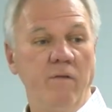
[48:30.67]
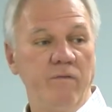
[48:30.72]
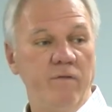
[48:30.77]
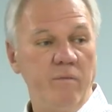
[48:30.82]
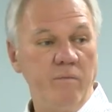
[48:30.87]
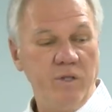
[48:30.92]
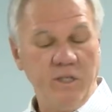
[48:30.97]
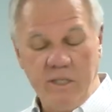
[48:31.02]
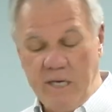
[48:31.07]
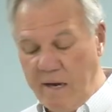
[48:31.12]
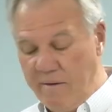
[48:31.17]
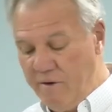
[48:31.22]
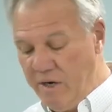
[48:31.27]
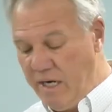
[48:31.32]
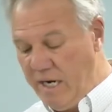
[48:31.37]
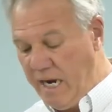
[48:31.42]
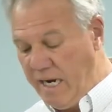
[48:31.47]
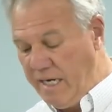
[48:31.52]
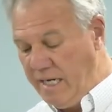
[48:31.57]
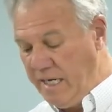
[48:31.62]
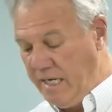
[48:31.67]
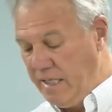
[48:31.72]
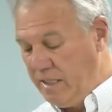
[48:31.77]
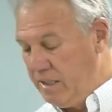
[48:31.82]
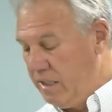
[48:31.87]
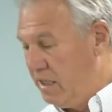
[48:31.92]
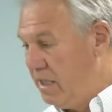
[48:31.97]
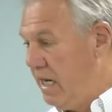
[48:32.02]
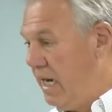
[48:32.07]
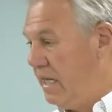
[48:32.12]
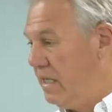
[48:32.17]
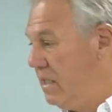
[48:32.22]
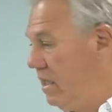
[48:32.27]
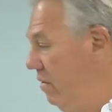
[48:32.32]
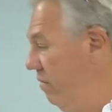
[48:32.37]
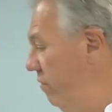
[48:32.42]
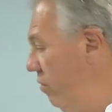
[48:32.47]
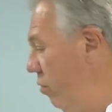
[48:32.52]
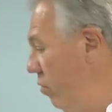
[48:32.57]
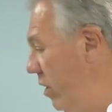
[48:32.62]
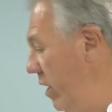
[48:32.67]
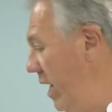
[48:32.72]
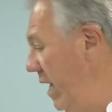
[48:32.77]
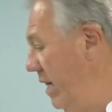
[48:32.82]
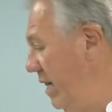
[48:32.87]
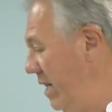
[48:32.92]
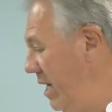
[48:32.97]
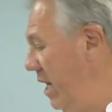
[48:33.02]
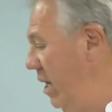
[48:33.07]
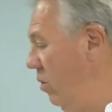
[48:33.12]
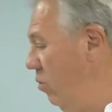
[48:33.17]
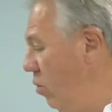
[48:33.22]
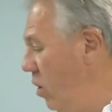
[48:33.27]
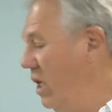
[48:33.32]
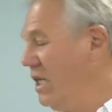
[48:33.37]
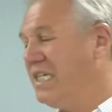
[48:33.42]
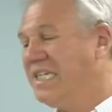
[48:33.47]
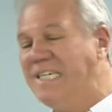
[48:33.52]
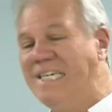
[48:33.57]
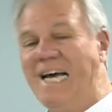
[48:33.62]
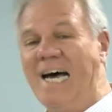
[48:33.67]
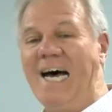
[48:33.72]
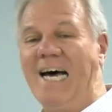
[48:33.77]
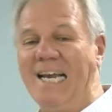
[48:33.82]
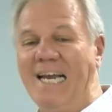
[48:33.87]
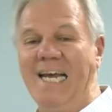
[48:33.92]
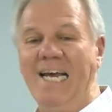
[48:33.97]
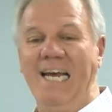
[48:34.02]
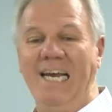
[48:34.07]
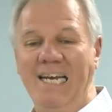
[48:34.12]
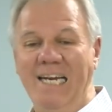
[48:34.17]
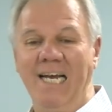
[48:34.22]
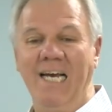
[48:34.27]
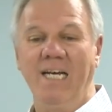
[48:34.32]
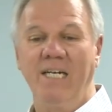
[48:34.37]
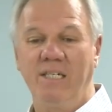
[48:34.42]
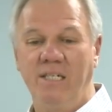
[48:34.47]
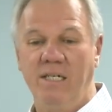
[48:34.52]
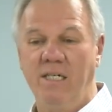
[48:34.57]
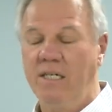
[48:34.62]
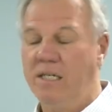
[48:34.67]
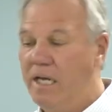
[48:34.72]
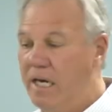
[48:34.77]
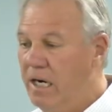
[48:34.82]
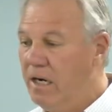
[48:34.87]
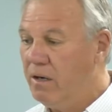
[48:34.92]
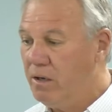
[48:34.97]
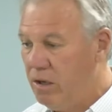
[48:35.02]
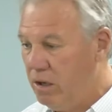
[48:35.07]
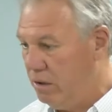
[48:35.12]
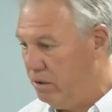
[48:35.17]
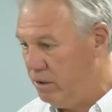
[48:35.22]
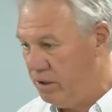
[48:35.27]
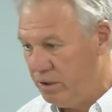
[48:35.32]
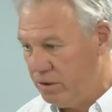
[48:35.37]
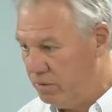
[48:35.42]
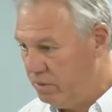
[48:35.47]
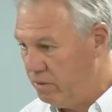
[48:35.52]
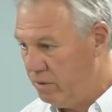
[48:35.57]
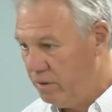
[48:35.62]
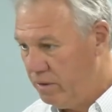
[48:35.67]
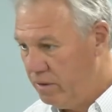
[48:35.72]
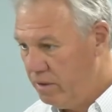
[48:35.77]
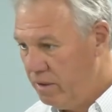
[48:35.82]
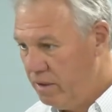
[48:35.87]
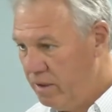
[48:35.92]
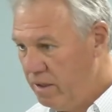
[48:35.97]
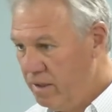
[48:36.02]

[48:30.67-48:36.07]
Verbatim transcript: From 70 AD to 1948, there was not a nation there called Israel.